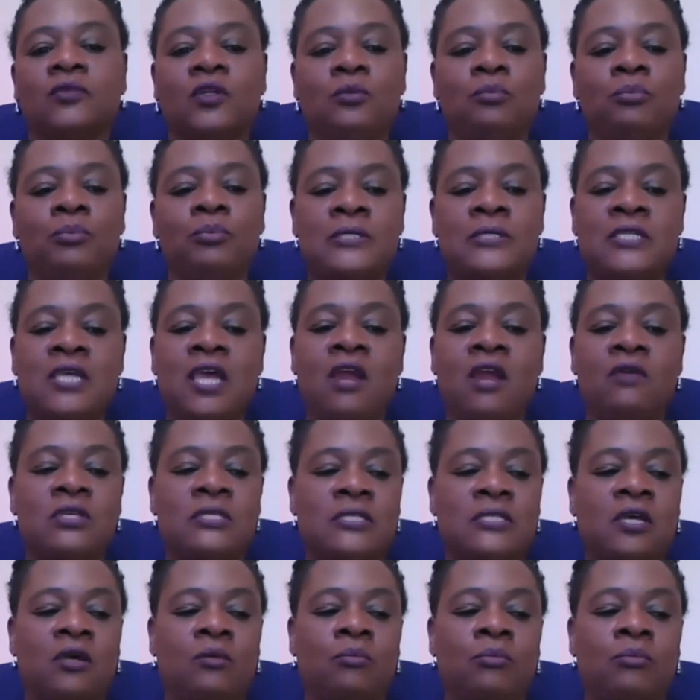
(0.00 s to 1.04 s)
But Sarah
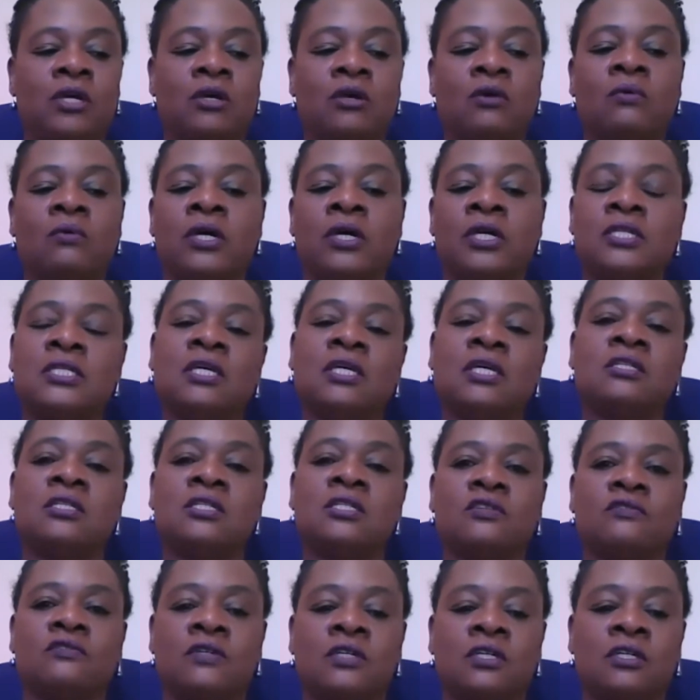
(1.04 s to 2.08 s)
sat back quite
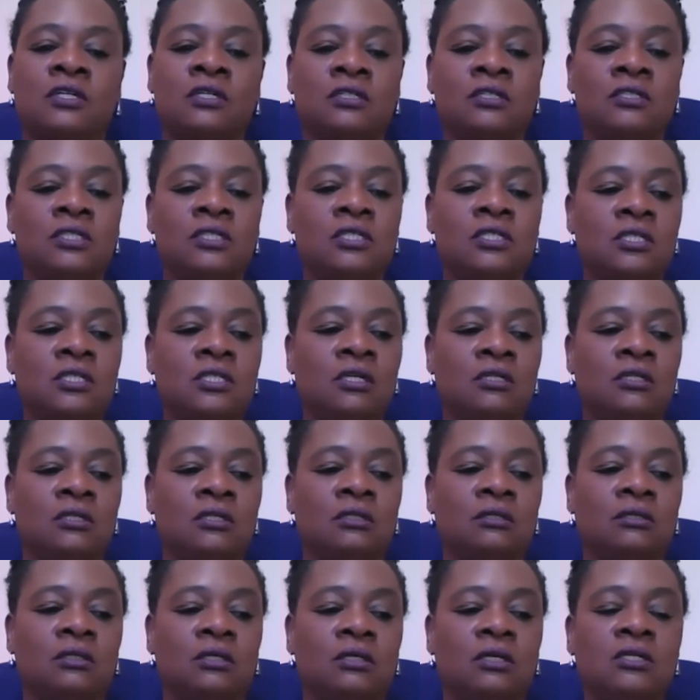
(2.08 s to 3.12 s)
satisfied and she said,
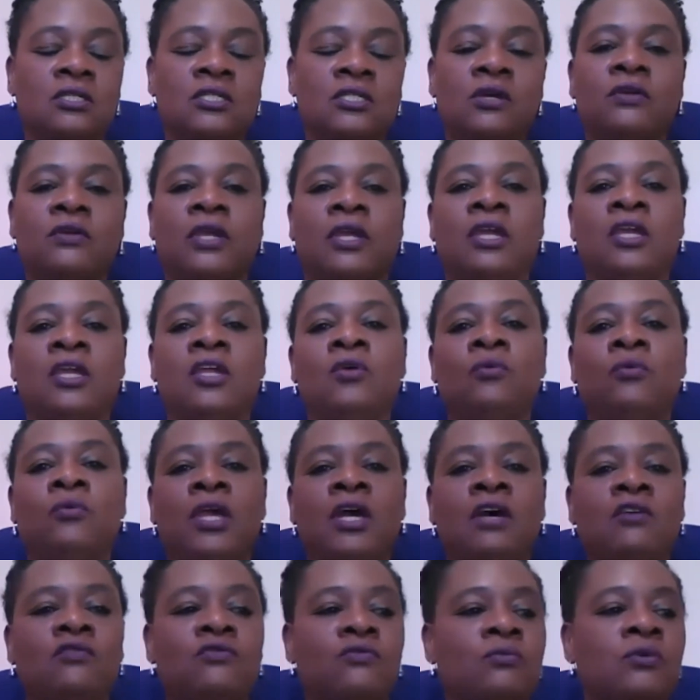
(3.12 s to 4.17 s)
it's okay, we
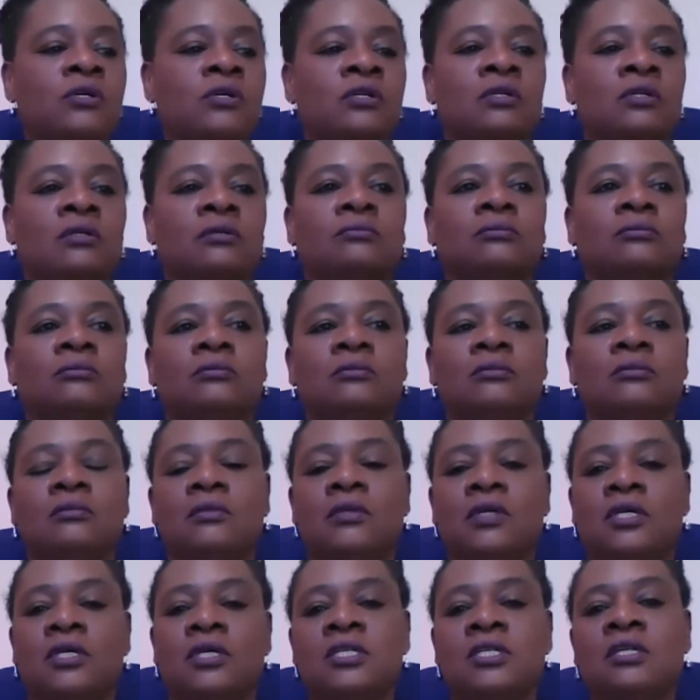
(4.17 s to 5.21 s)
have won.
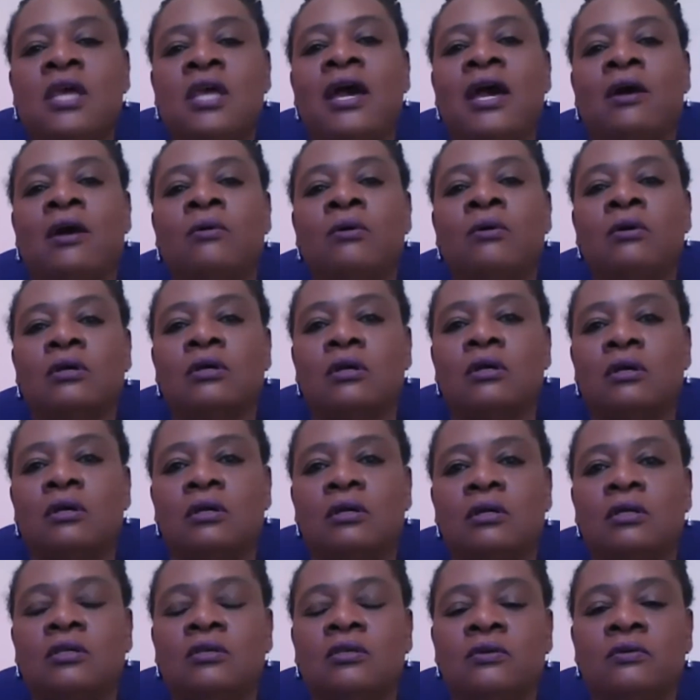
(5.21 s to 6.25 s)
I said, how?
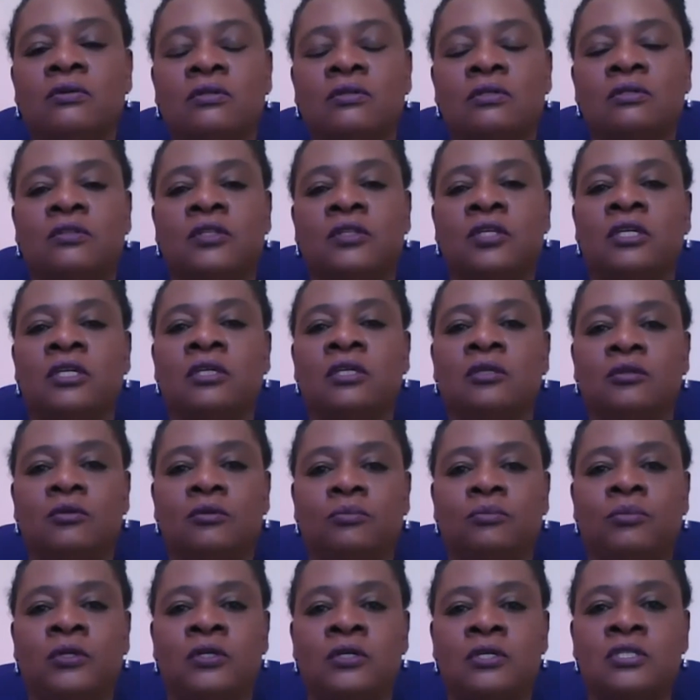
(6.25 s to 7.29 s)
You're not the
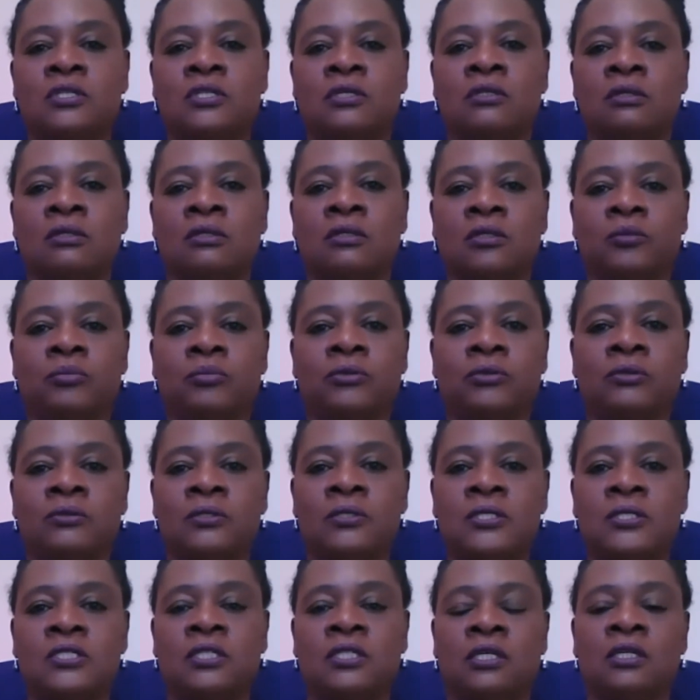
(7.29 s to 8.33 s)
person up on the
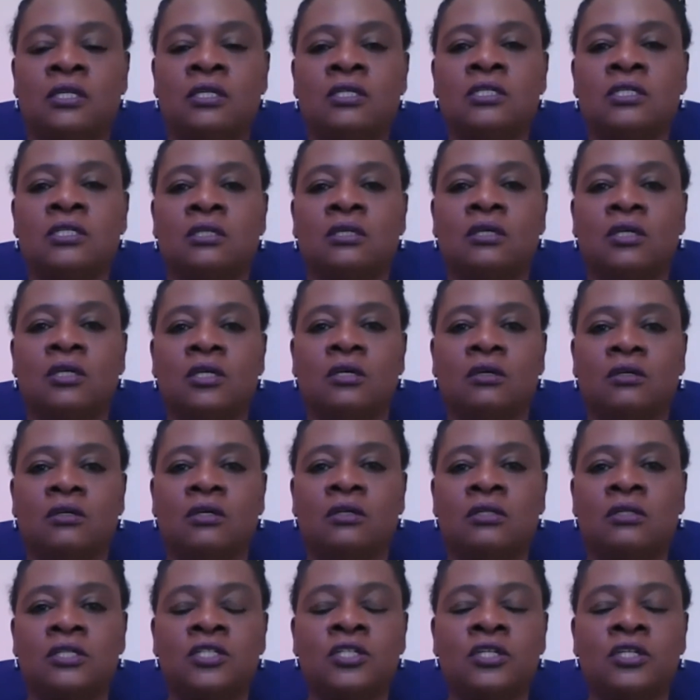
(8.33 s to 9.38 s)
stage
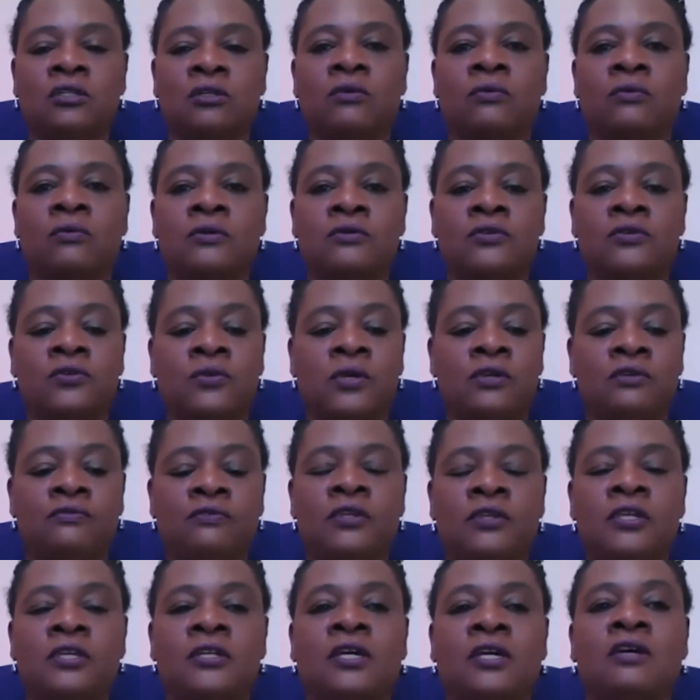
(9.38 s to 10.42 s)
clutching the
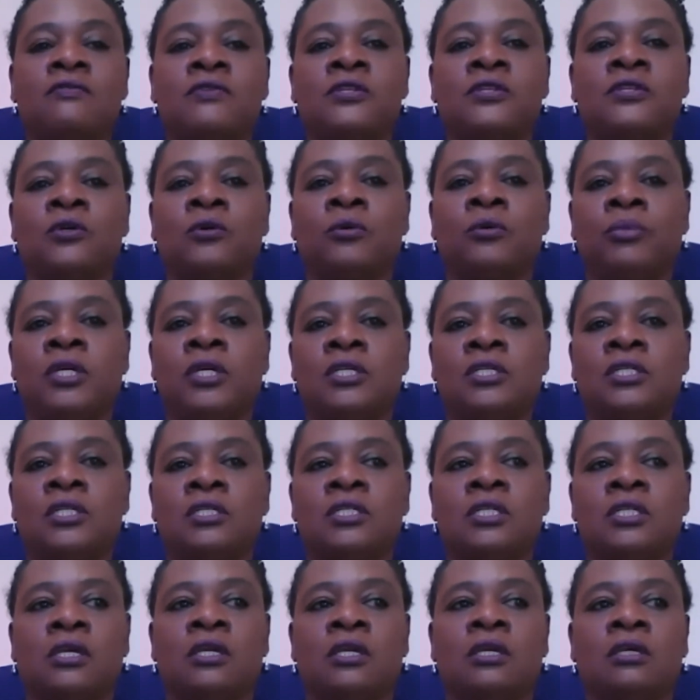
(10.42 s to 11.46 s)
trophy and having your picture
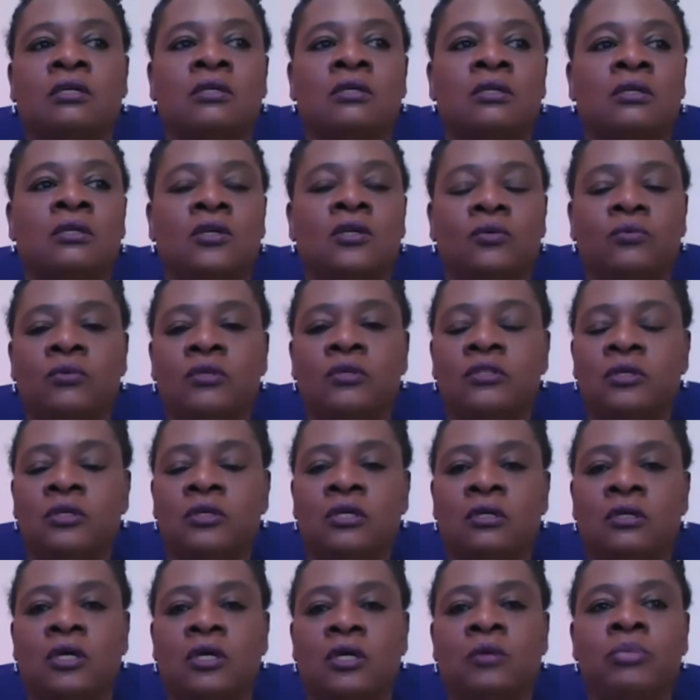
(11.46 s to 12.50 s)
taken with a
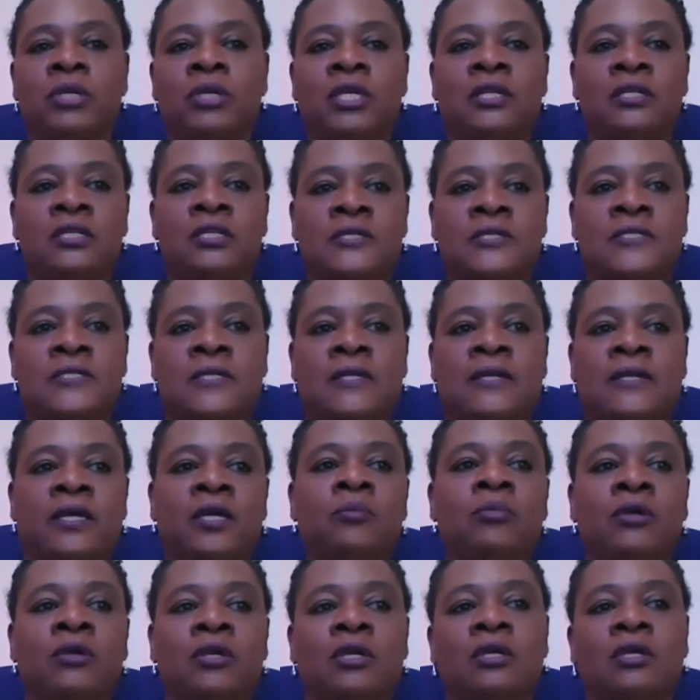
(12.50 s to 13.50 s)
B-list celeb.